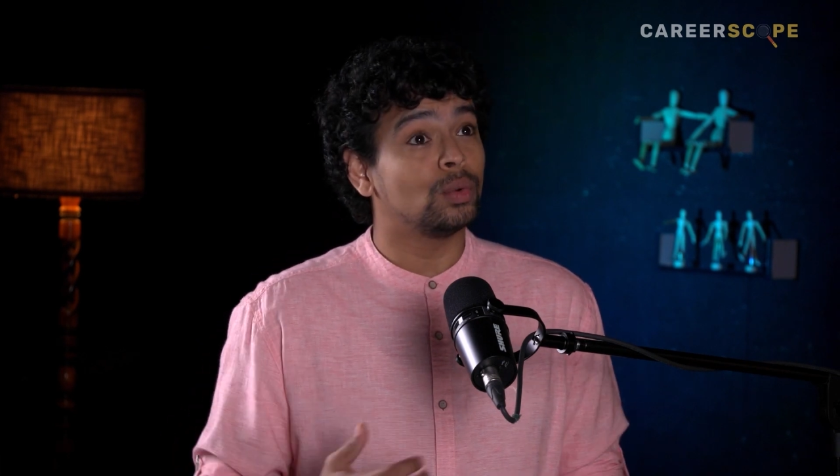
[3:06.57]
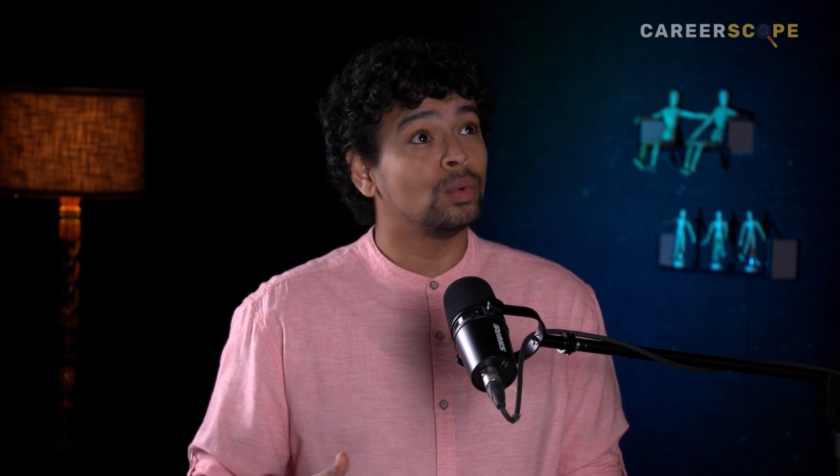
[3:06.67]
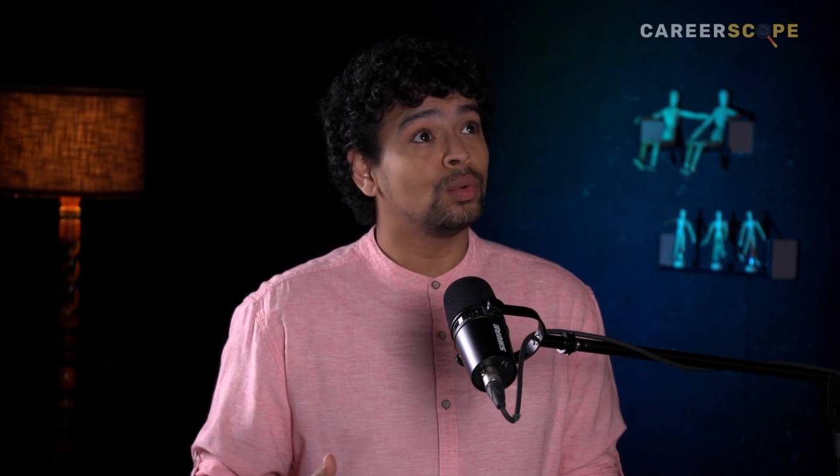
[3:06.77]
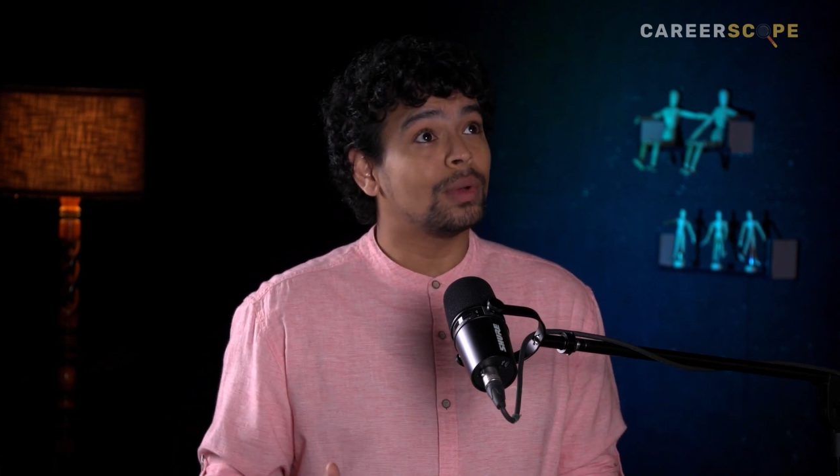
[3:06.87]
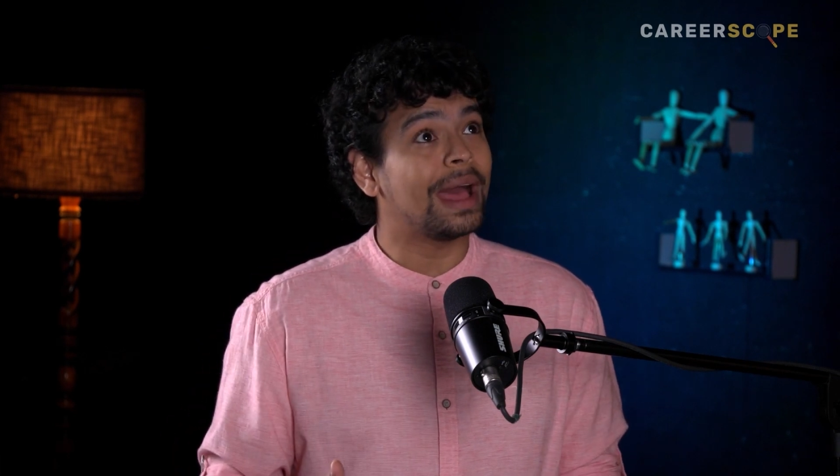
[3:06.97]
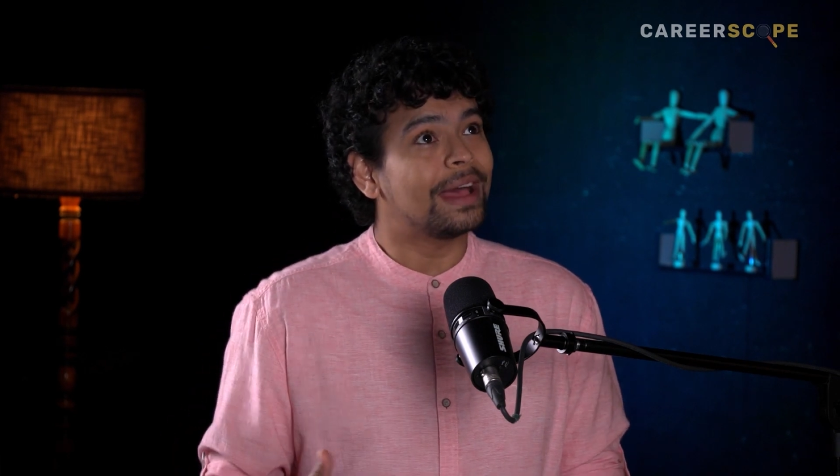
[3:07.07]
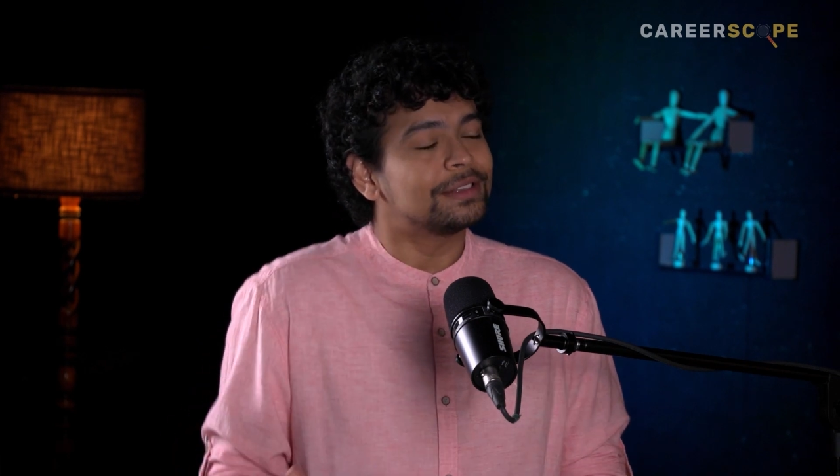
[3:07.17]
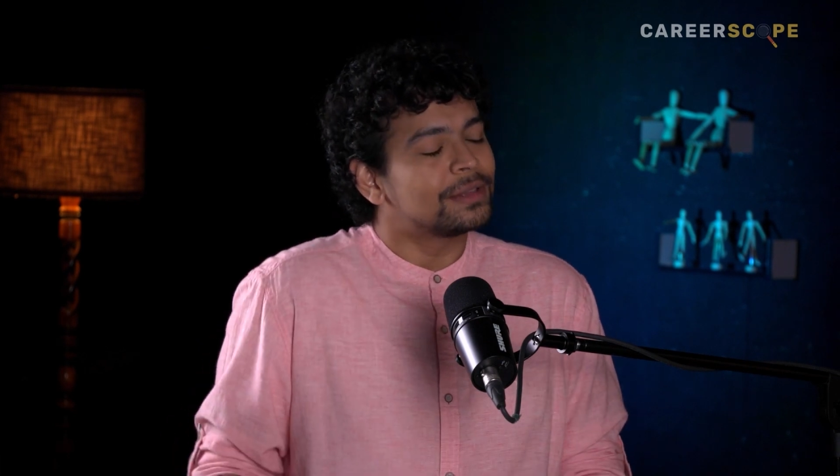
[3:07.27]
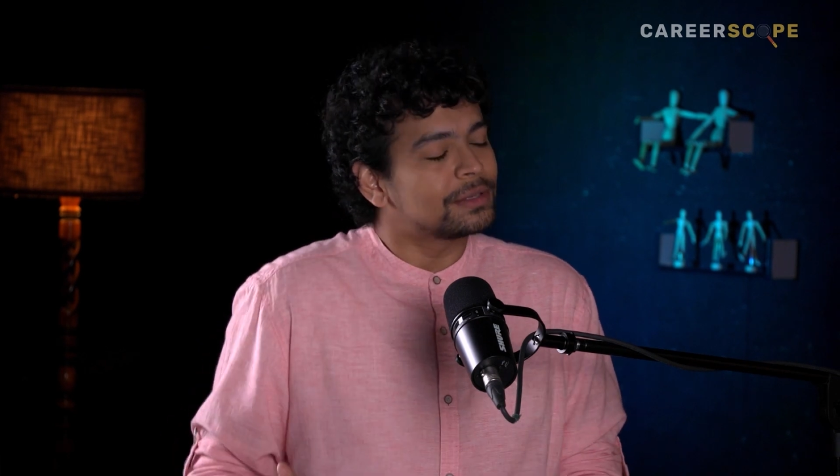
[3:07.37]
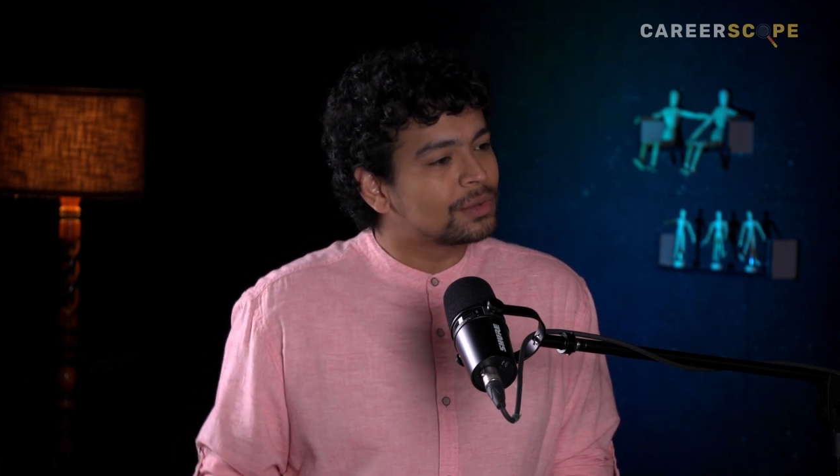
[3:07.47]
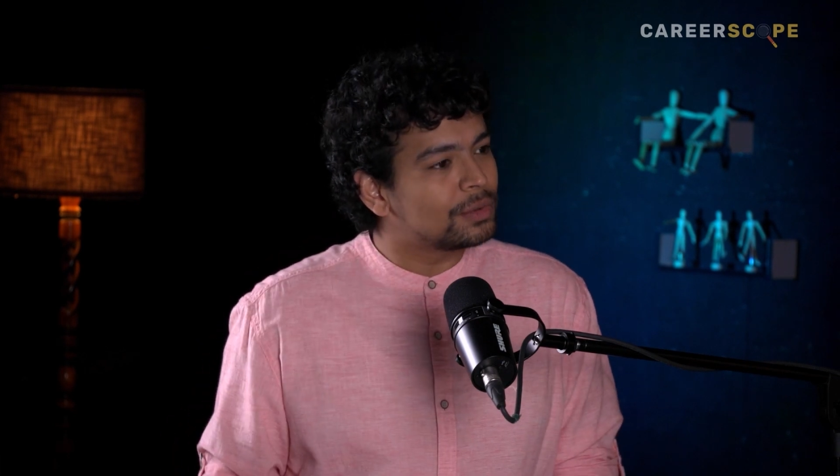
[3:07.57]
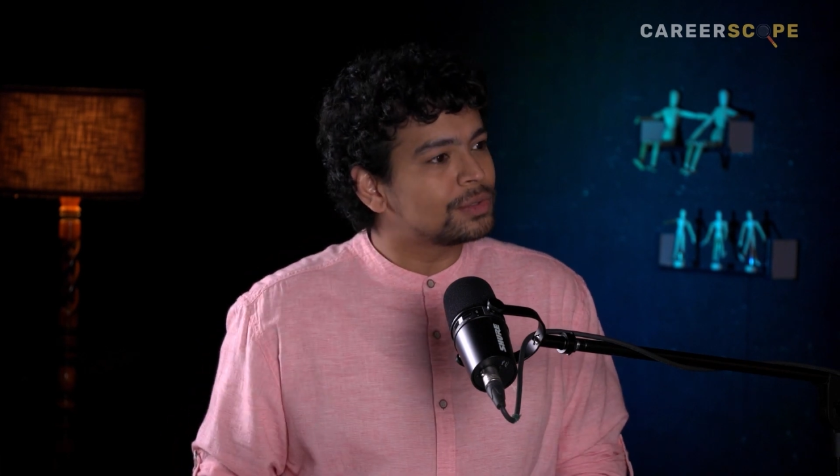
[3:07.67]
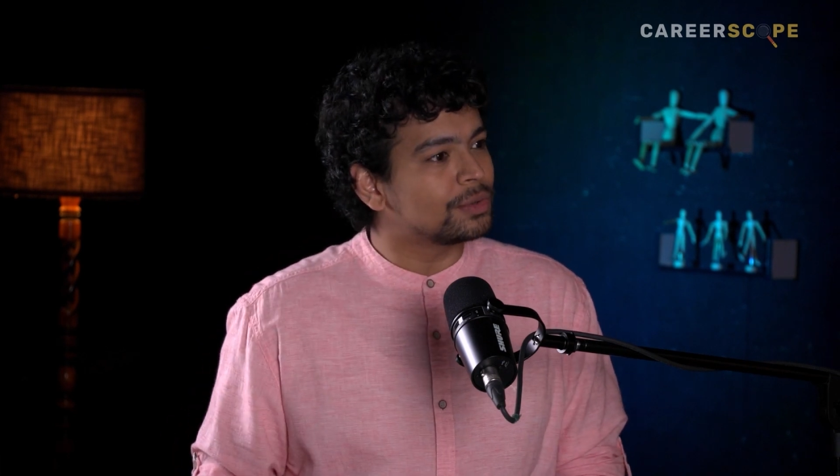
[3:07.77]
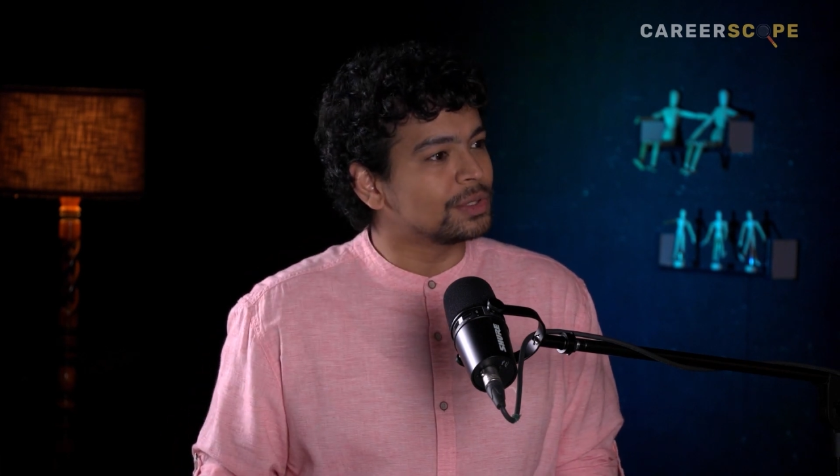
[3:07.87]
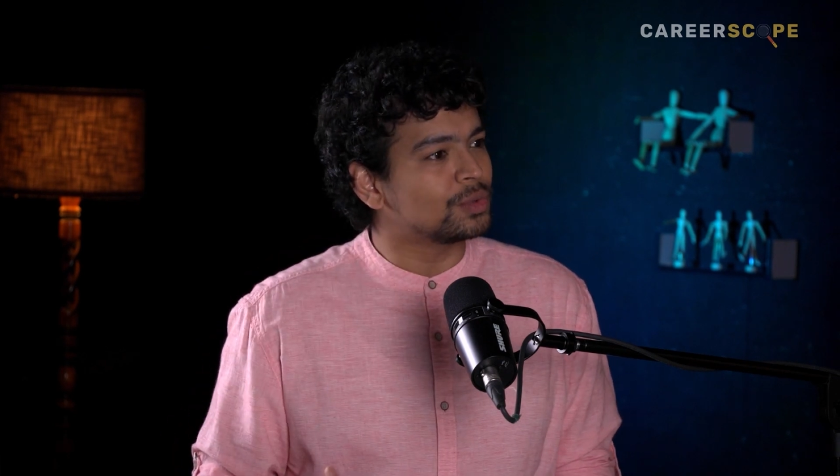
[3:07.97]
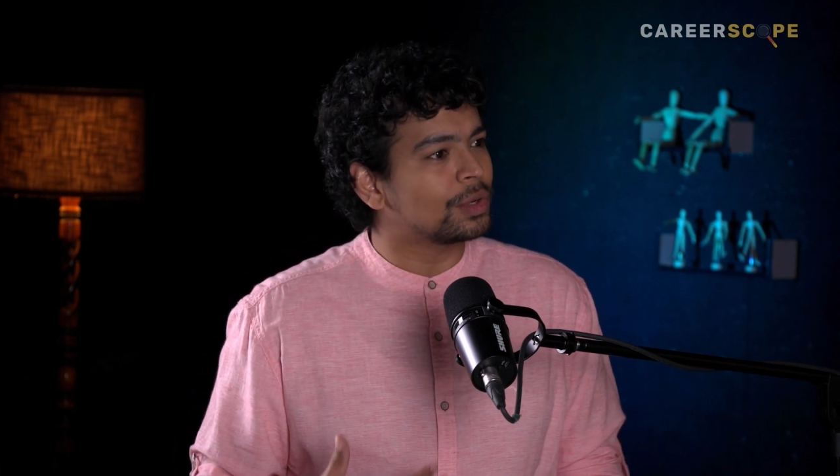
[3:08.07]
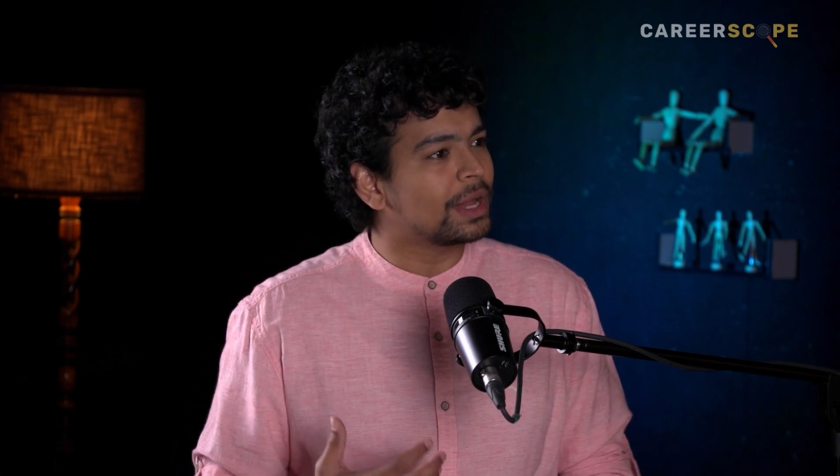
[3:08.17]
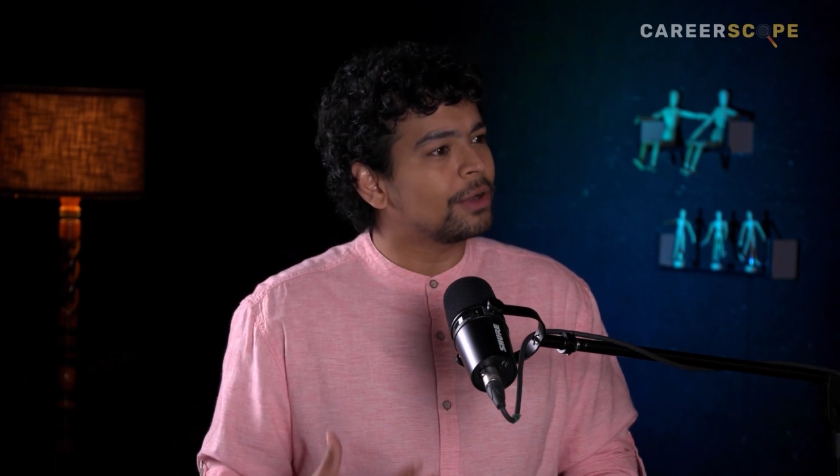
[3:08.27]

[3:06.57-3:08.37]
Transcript: do as school students?